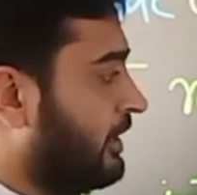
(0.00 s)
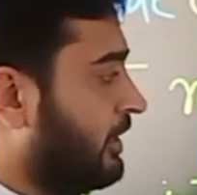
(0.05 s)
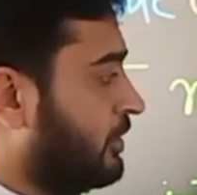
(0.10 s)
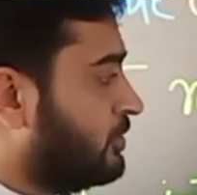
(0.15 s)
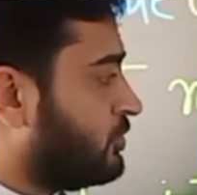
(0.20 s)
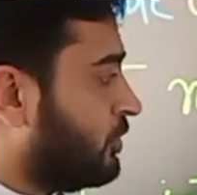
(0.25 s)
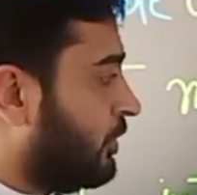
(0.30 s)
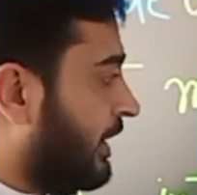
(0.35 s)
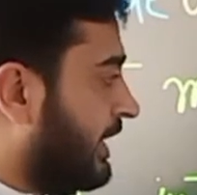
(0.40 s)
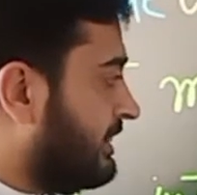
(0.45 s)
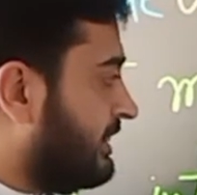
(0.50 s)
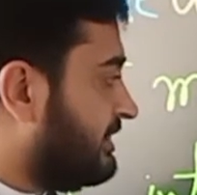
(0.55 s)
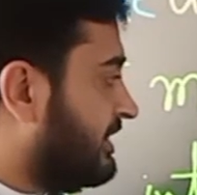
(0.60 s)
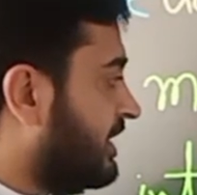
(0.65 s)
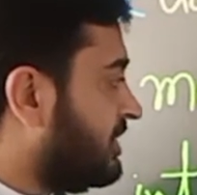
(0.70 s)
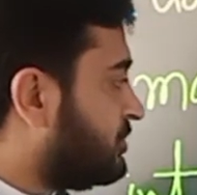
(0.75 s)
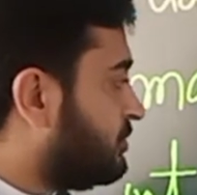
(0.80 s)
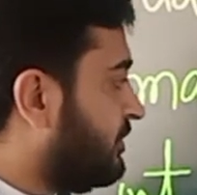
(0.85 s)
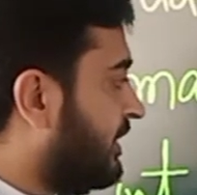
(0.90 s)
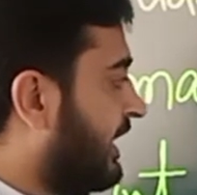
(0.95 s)
so in
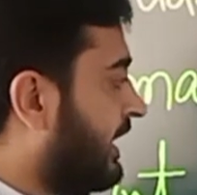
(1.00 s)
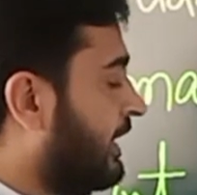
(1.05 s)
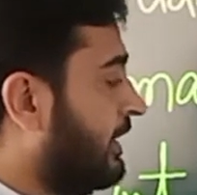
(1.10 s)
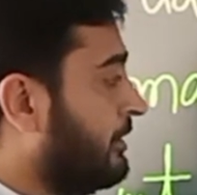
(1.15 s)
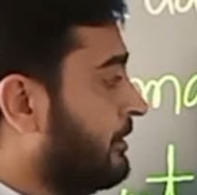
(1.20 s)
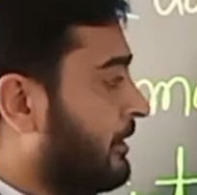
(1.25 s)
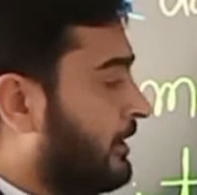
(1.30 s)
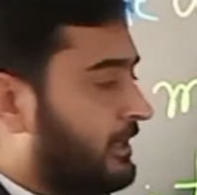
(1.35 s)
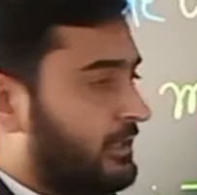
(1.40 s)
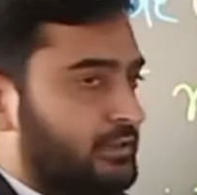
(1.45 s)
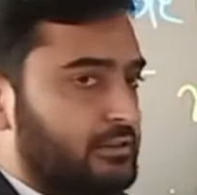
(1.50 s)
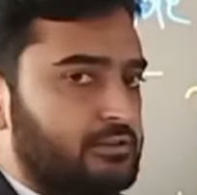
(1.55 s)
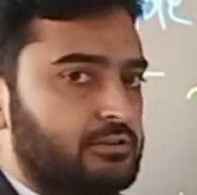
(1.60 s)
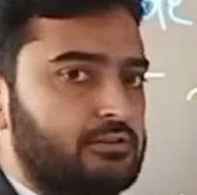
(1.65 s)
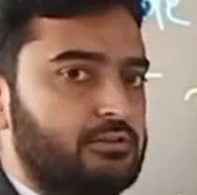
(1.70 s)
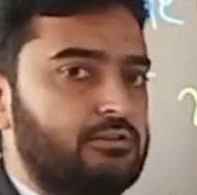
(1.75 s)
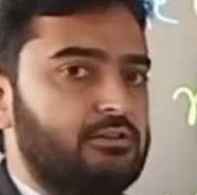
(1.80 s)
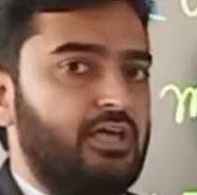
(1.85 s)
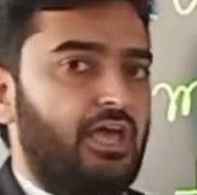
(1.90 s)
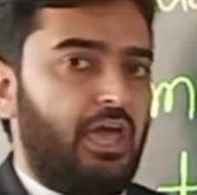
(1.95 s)
this way
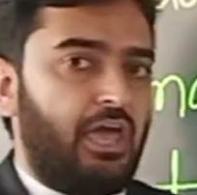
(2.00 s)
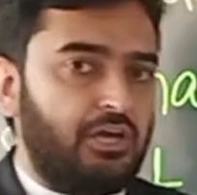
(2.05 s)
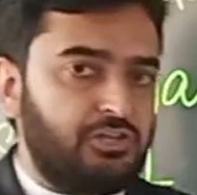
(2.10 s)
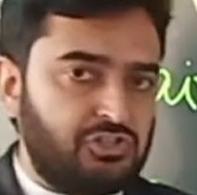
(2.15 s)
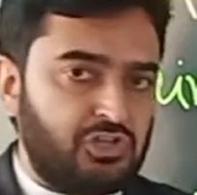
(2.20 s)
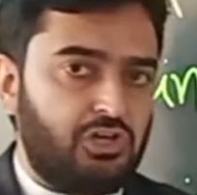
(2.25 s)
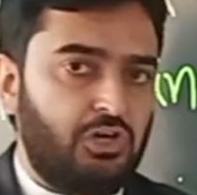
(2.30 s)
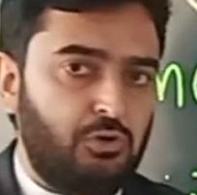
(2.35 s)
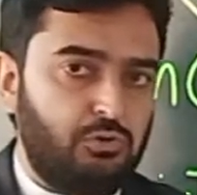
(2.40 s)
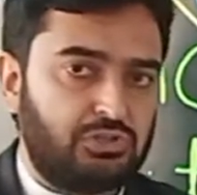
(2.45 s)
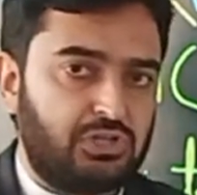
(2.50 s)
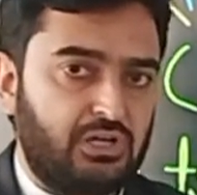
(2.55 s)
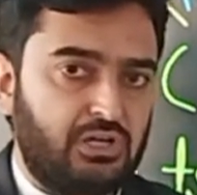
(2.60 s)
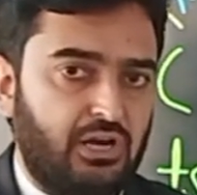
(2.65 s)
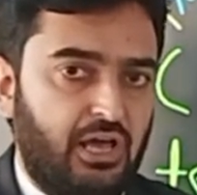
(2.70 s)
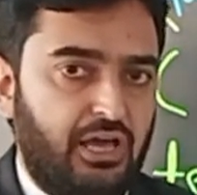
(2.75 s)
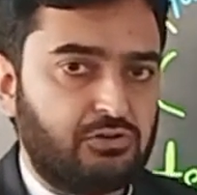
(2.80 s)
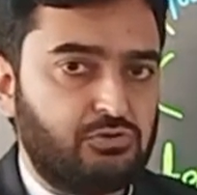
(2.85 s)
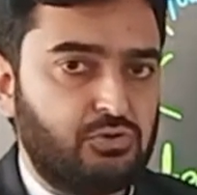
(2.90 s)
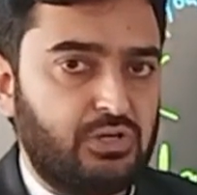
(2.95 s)
the execution,
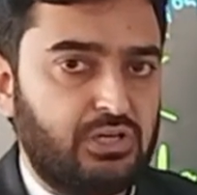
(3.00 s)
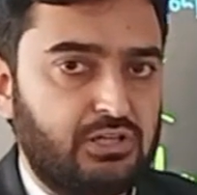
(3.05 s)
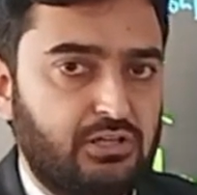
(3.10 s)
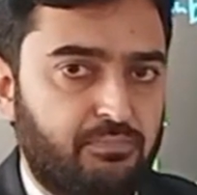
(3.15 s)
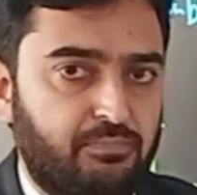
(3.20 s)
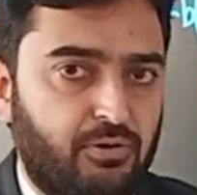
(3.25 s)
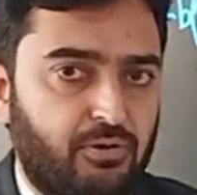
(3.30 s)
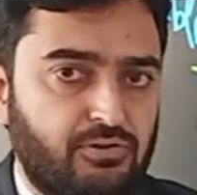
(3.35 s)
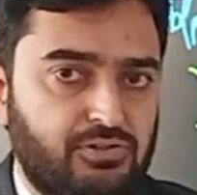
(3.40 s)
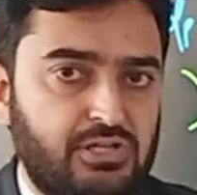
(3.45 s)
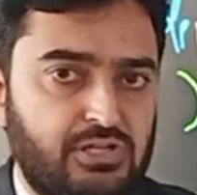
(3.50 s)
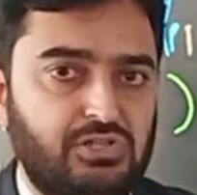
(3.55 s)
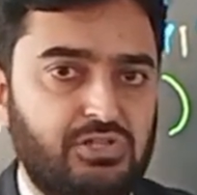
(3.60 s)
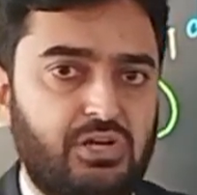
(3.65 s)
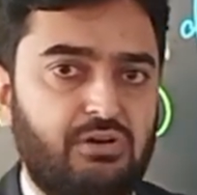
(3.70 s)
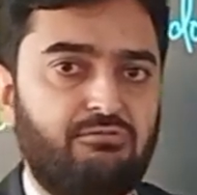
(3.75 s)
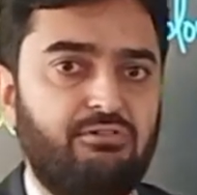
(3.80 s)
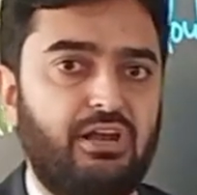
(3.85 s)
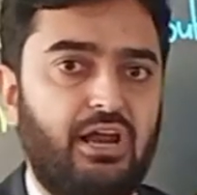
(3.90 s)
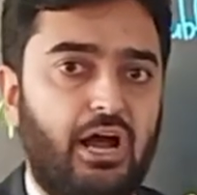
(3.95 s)
actually the
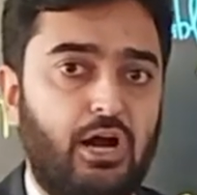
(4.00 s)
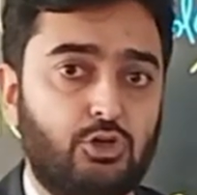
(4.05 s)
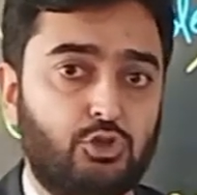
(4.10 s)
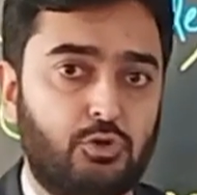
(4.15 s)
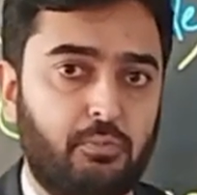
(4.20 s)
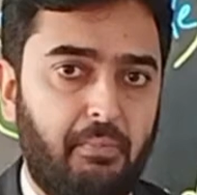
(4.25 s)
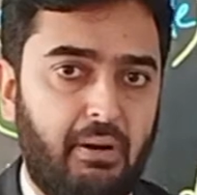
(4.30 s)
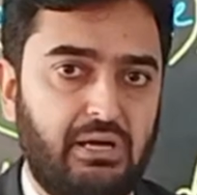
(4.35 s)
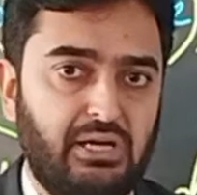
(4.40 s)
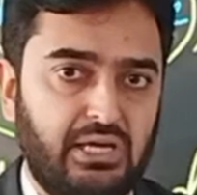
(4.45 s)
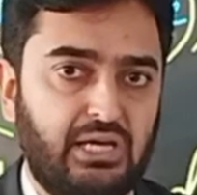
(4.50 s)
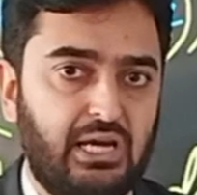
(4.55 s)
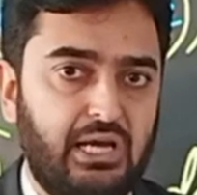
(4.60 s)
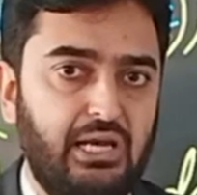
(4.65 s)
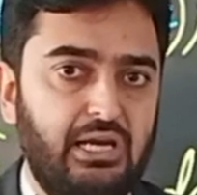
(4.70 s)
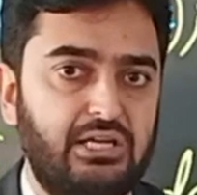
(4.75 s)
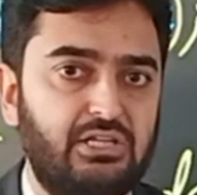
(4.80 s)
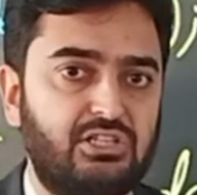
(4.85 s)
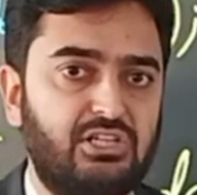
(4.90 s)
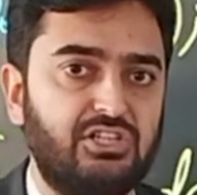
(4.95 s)
processing, will
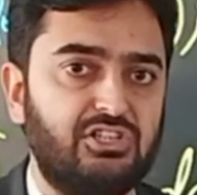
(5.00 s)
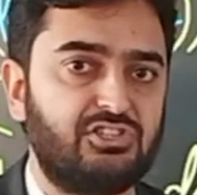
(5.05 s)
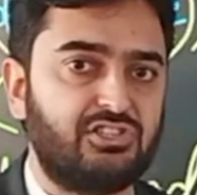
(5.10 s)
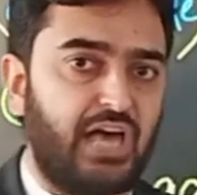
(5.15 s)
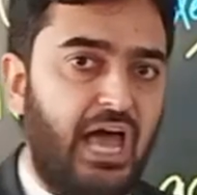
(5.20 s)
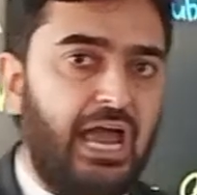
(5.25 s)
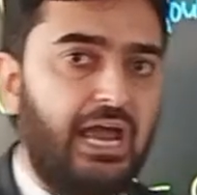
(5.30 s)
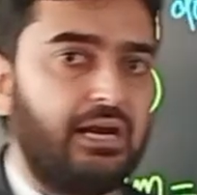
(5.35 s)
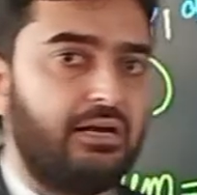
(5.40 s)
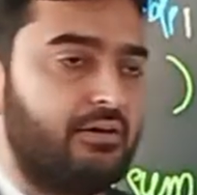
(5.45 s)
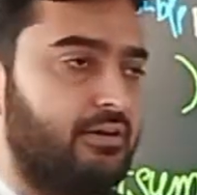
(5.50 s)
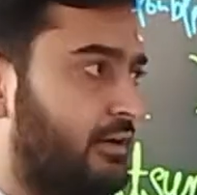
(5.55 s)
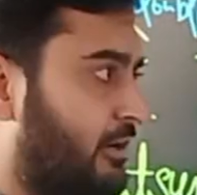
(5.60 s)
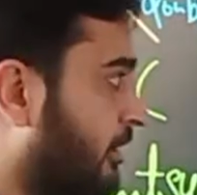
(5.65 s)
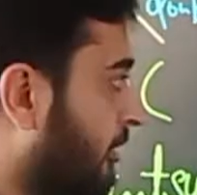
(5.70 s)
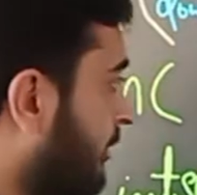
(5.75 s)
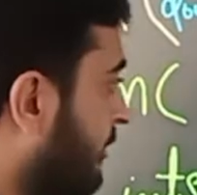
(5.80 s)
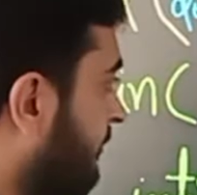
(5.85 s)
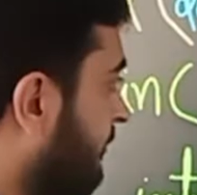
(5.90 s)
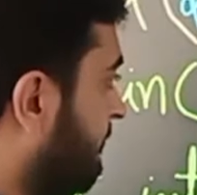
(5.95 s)
automatically decide
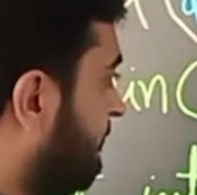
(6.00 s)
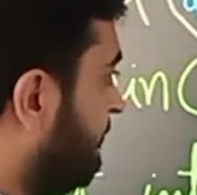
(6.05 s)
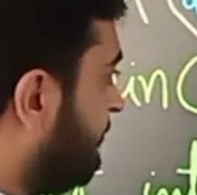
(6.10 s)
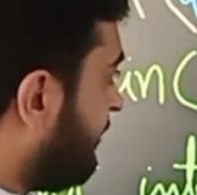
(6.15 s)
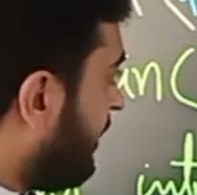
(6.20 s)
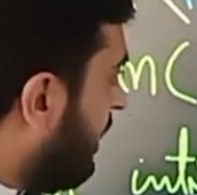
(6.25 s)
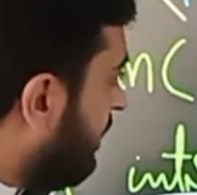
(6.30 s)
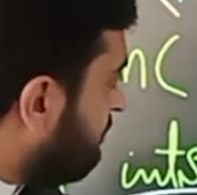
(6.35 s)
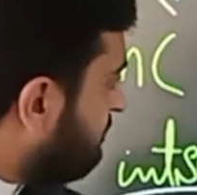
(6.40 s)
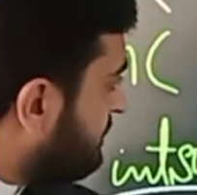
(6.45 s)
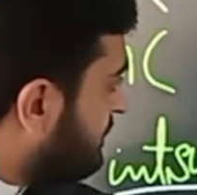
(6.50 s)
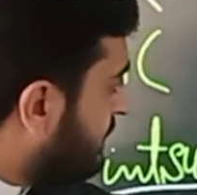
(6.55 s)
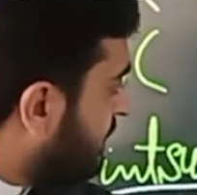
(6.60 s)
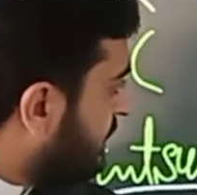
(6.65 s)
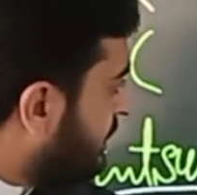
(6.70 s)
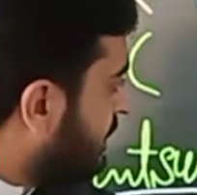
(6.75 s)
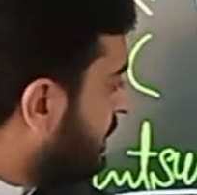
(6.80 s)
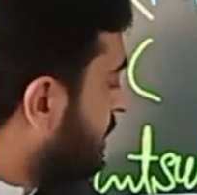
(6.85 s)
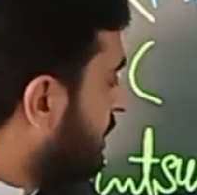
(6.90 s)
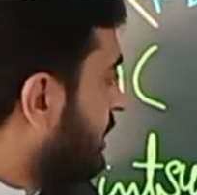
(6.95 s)
from
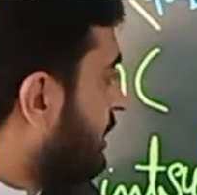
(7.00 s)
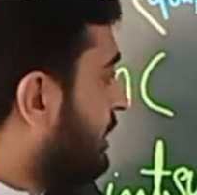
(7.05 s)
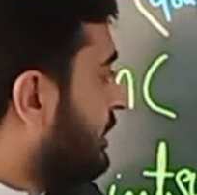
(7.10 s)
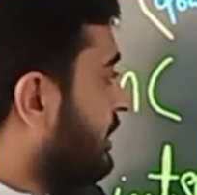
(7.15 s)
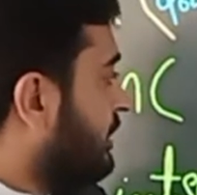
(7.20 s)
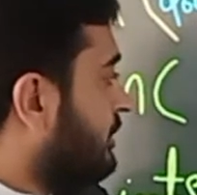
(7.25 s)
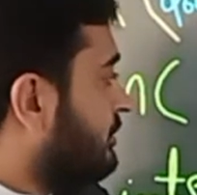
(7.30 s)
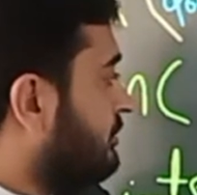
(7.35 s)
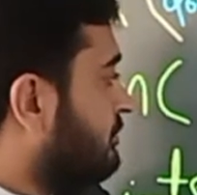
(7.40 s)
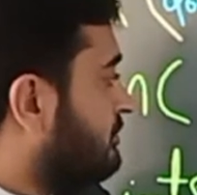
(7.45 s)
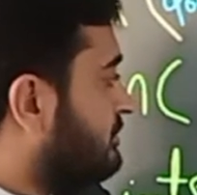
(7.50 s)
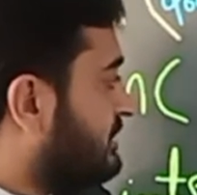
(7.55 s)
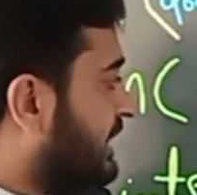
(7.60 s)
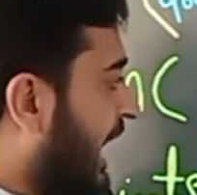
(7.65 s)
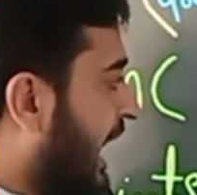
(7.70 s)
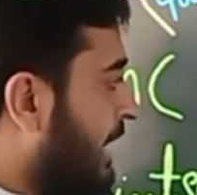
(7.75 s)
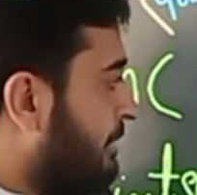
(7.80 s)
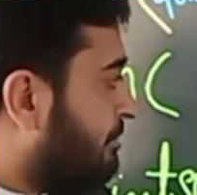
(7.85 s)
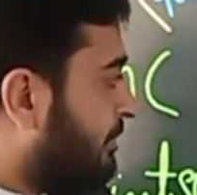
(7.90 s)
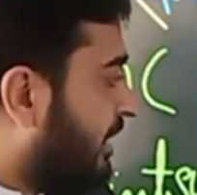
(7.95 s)
the
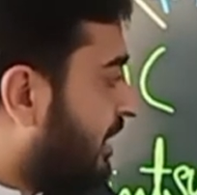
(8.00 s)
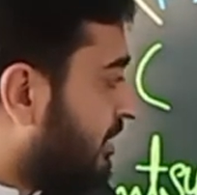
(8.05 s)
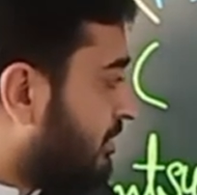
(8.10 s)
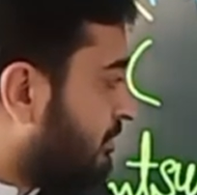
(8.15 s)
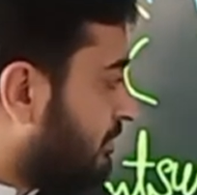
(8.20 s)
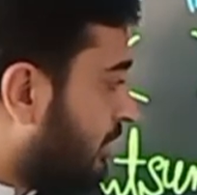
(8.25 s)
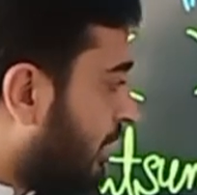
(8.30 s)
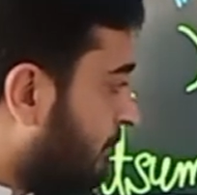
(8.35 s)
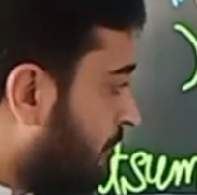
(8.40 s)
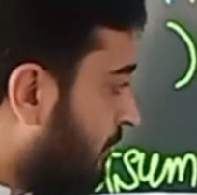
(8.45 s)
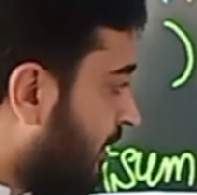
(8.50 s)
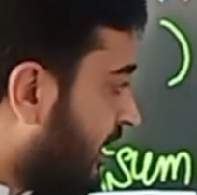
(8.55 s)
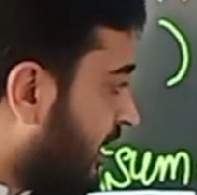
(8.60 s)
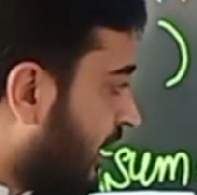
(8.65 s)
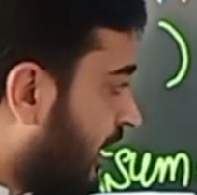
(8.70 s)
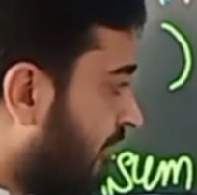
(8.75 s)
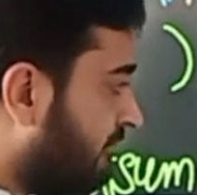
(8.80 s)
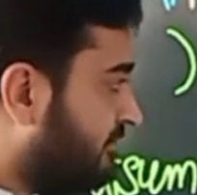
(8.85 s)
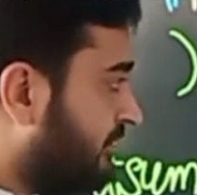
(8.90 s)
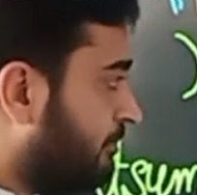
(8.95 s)
type or number of the